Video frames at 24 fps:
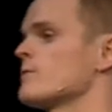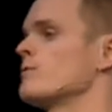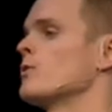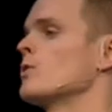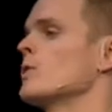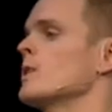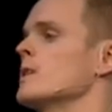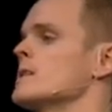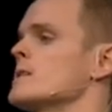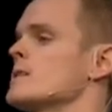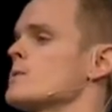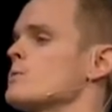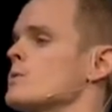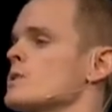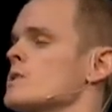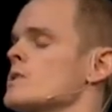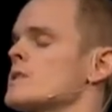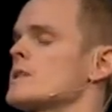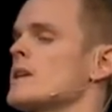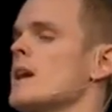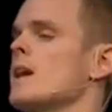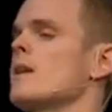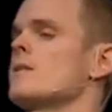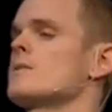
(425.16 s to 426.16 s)
voice, which
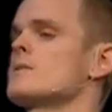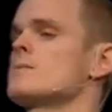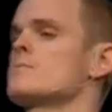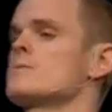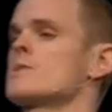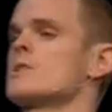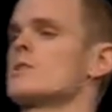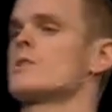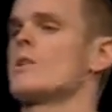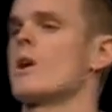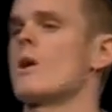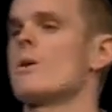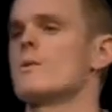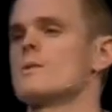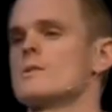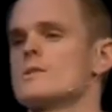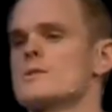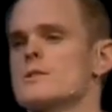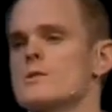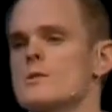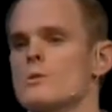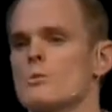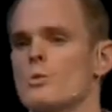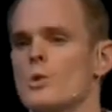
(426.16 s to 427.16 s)
tells him to go
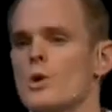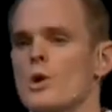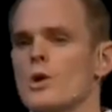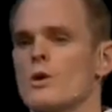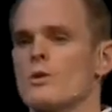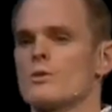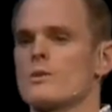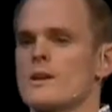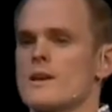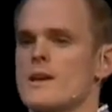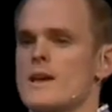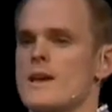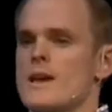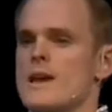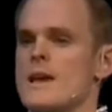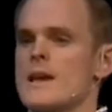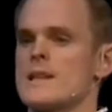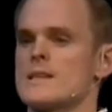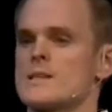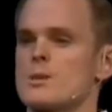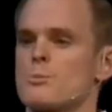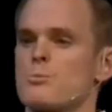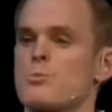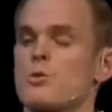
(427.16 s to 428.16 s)
into the world
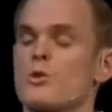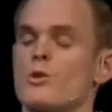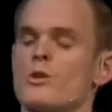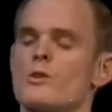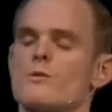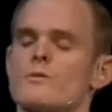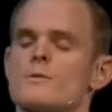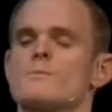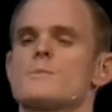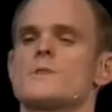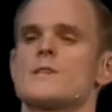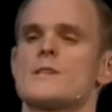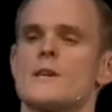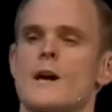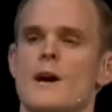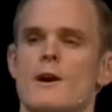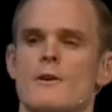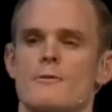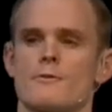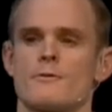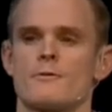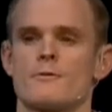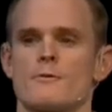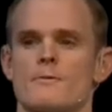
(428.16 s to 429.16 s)
and to prove
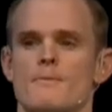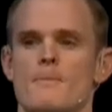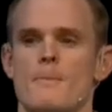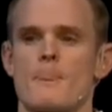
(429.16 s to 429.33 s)
himself,